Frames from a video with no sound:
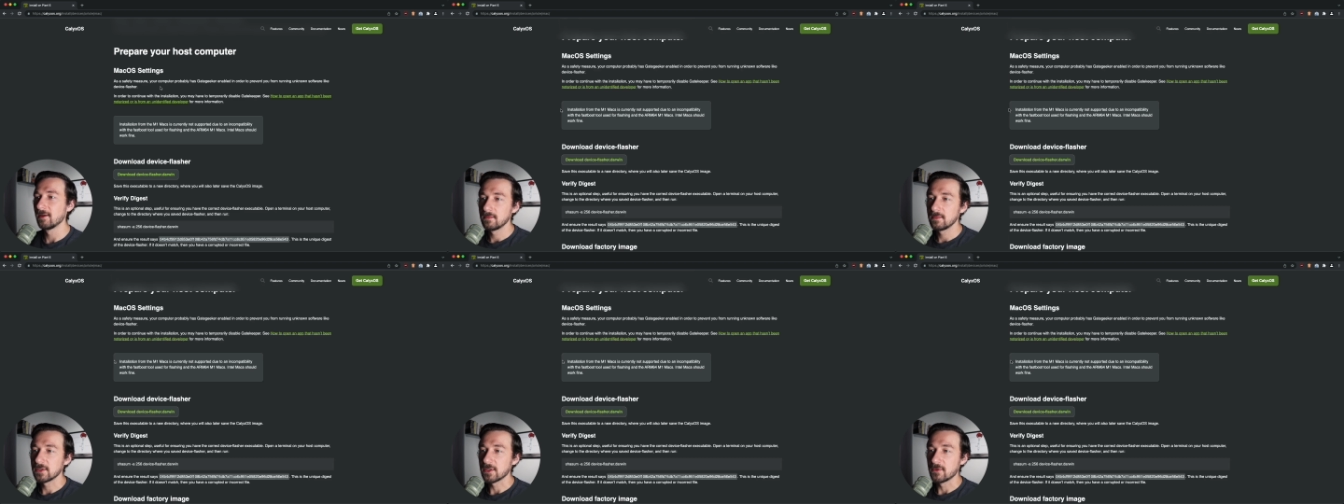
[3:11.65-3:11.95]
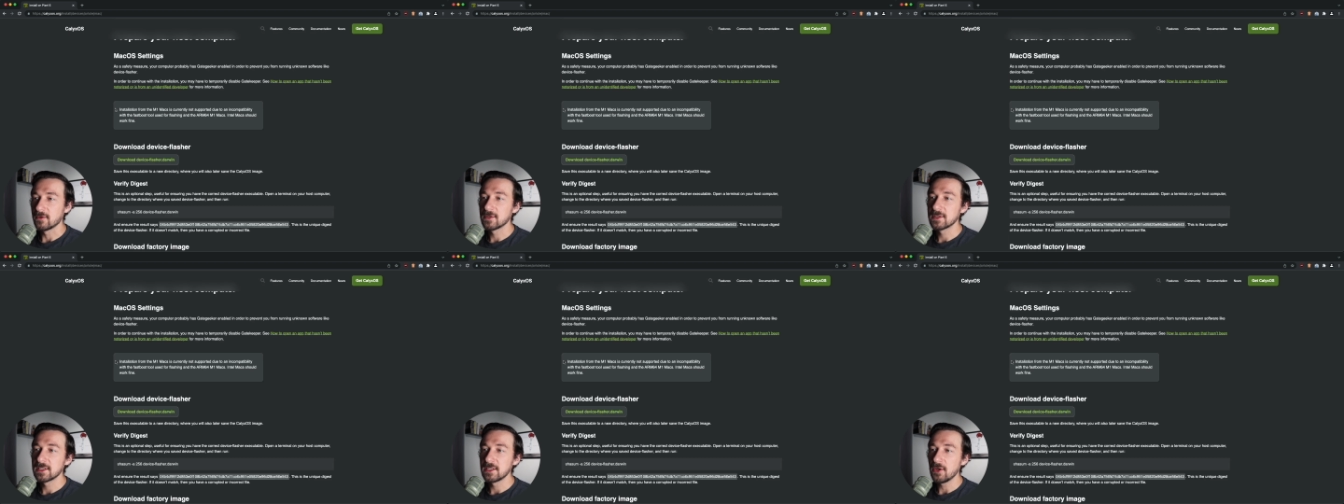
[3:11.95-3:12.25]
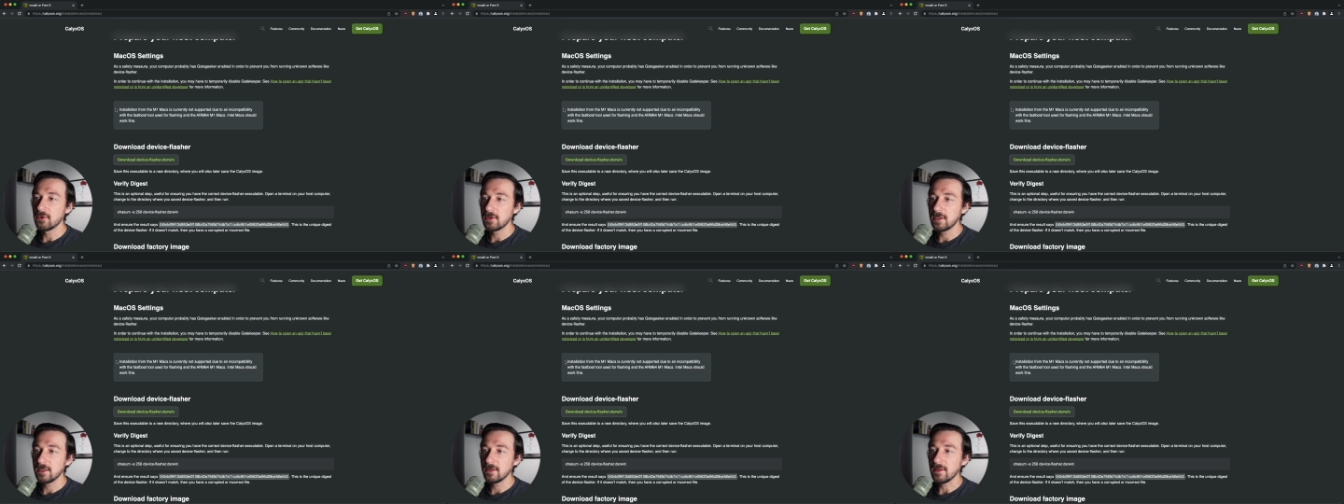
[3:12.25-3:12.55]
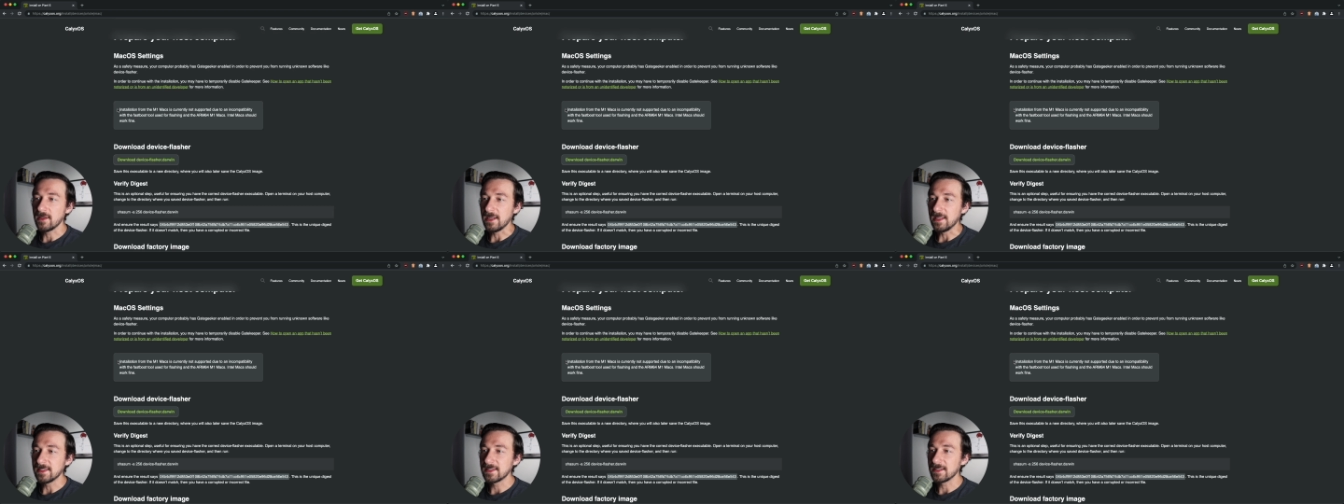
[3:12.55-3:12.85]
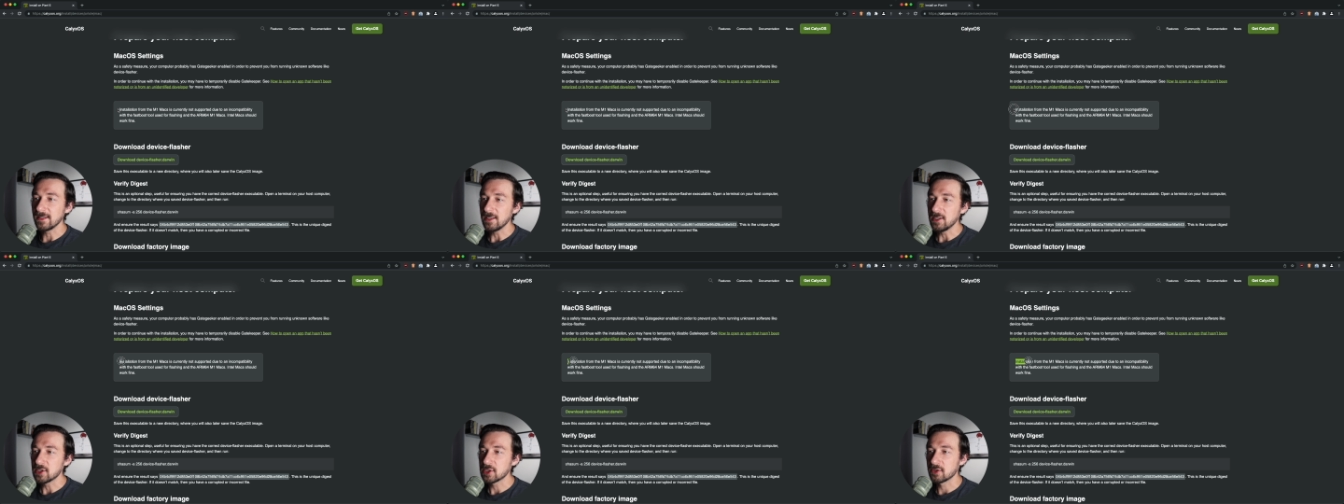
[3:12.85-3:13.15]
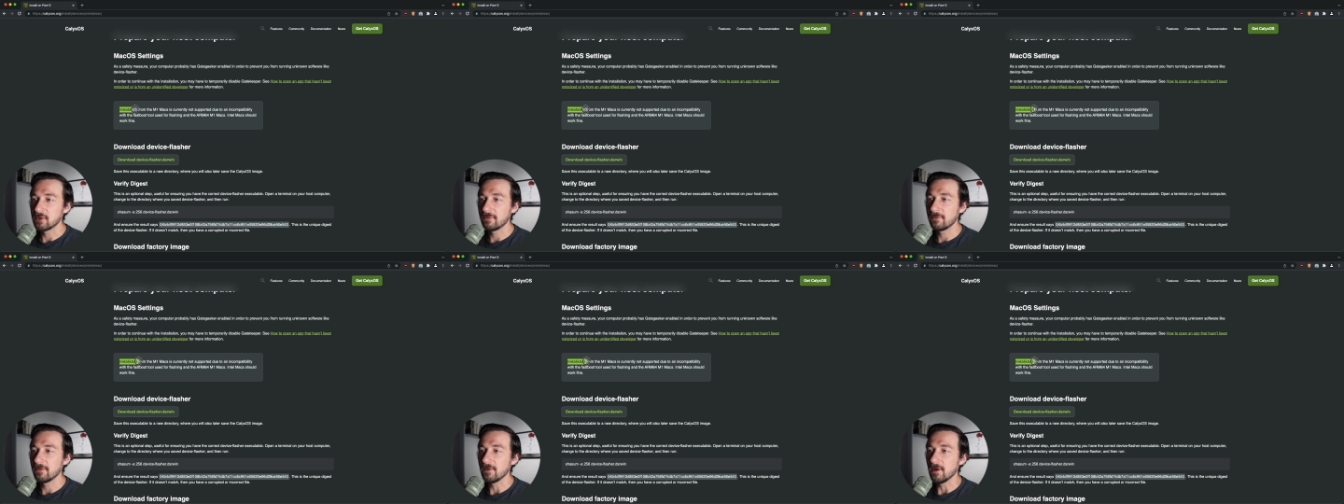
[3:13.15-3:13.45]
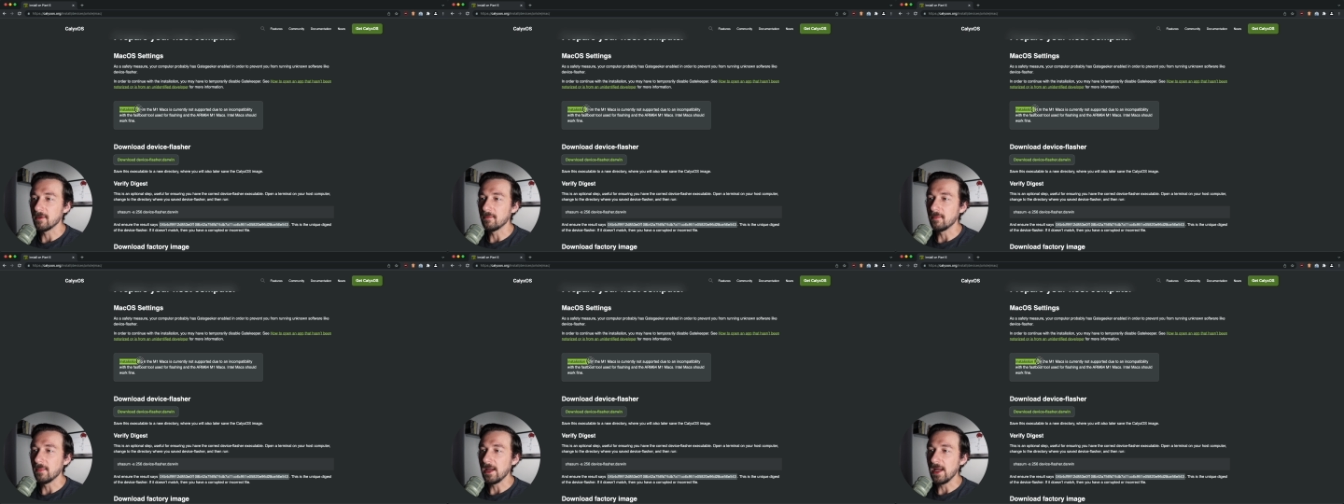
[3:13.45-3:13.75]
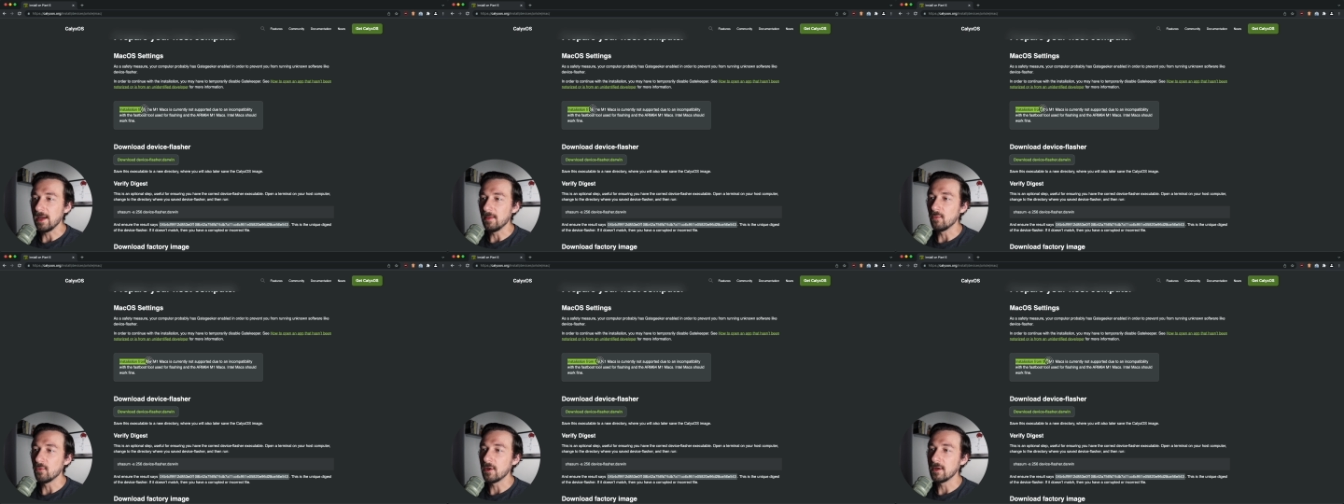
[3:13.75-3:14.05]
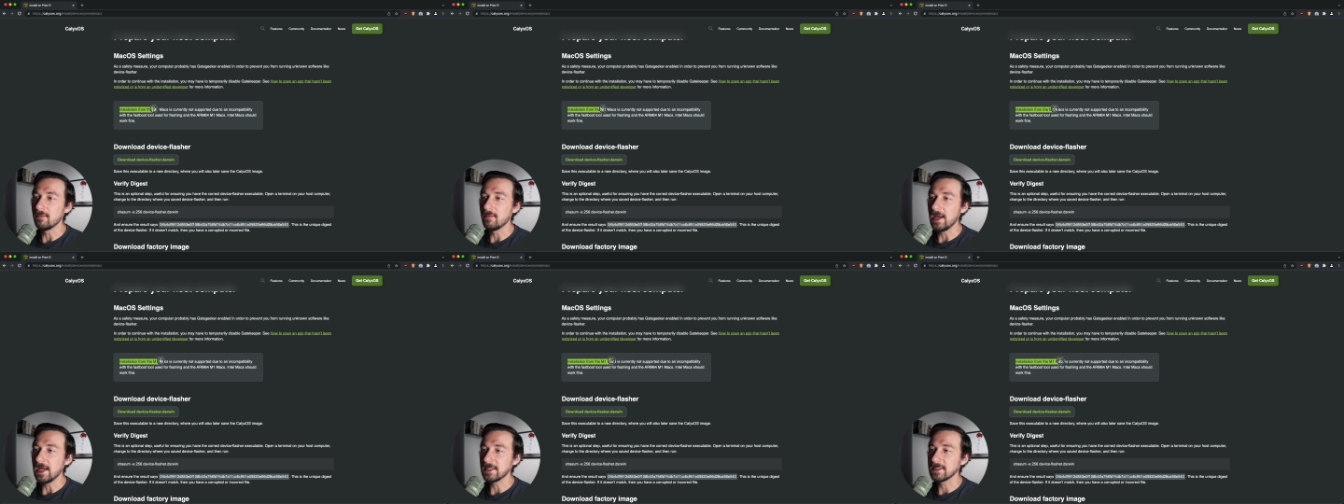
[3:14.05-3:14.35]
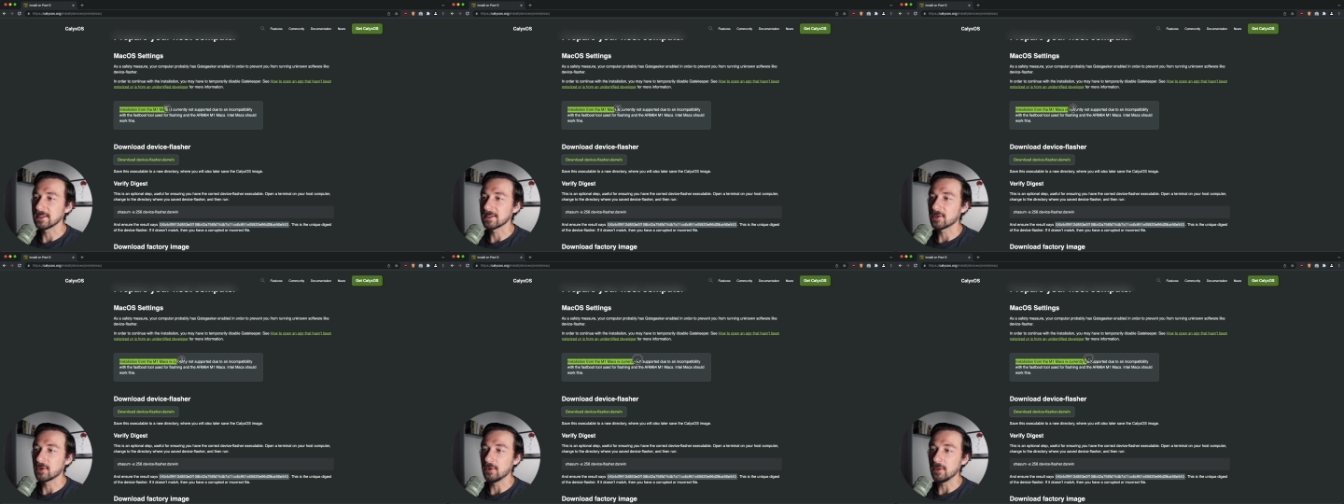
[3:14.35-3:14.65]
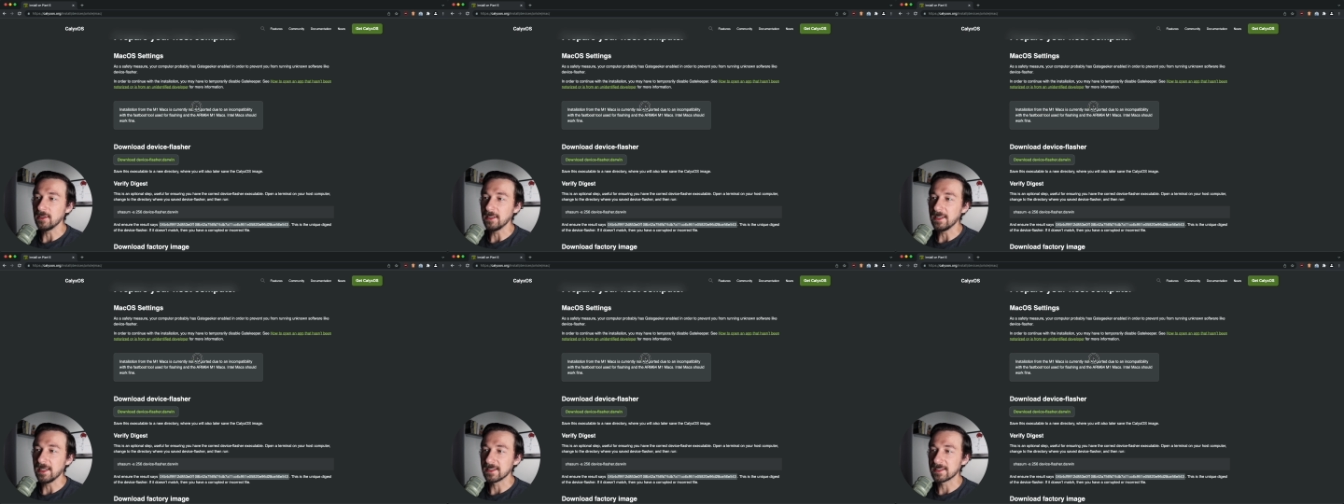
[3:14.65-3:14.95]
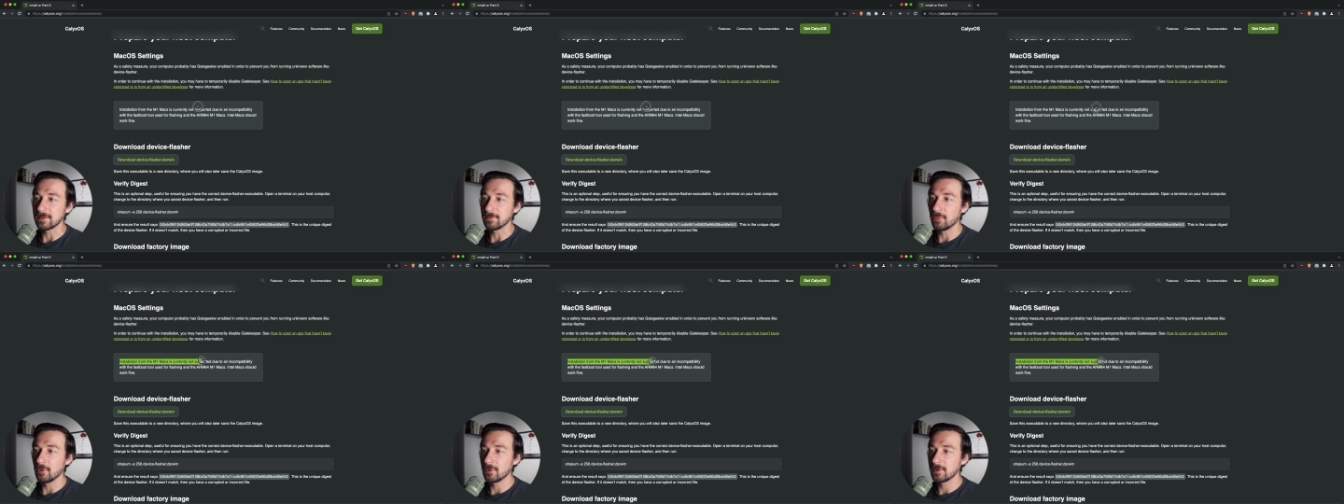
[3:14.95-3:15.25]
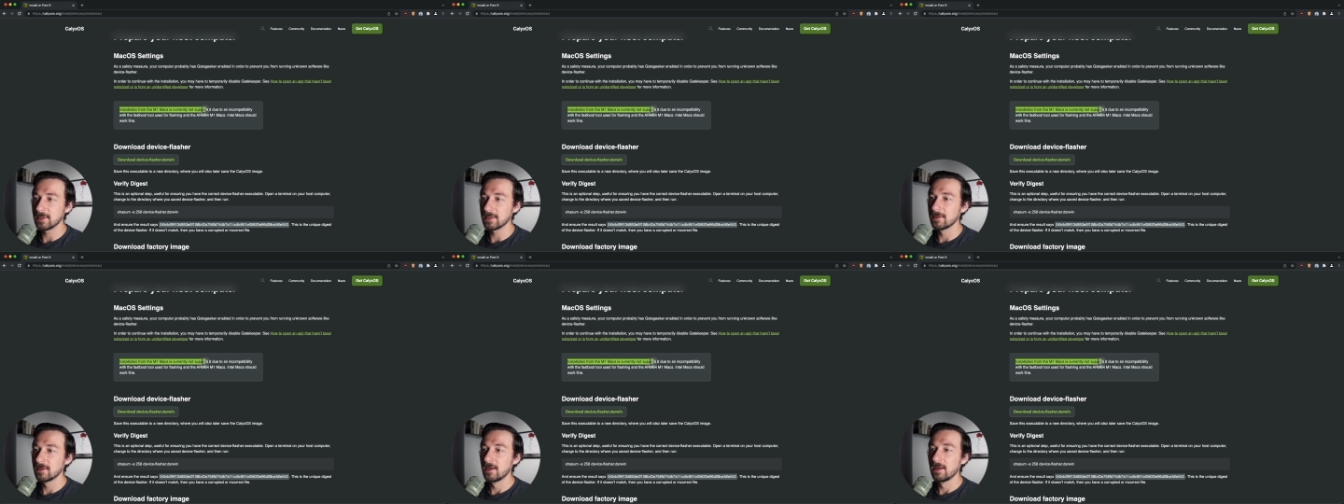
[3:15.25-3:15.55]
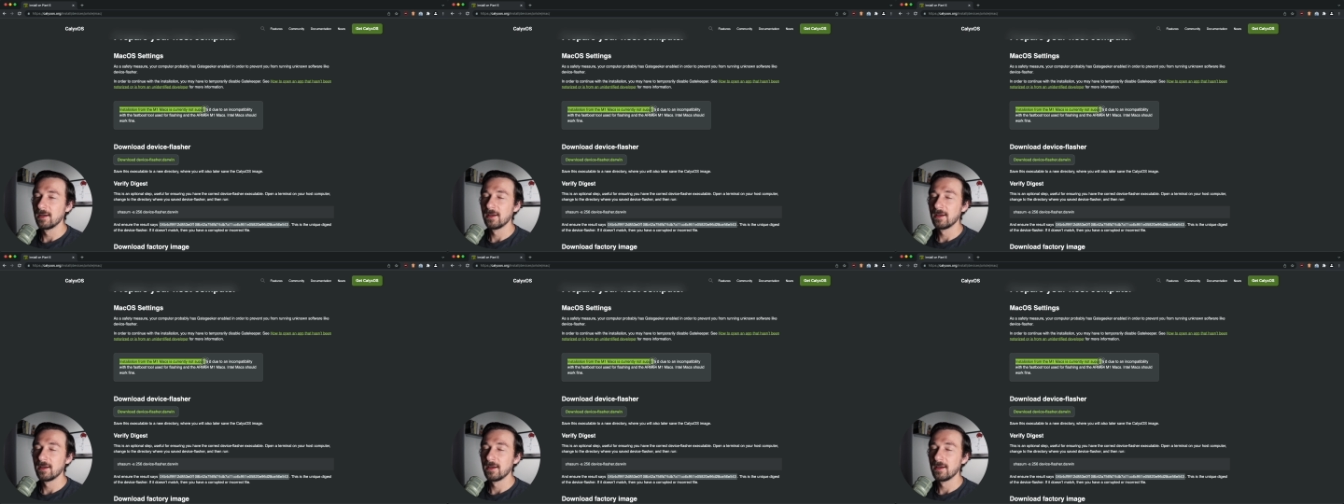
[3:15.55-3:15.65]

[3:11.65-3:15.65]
So there is a note here that installation from M1 Macs is currently not supported.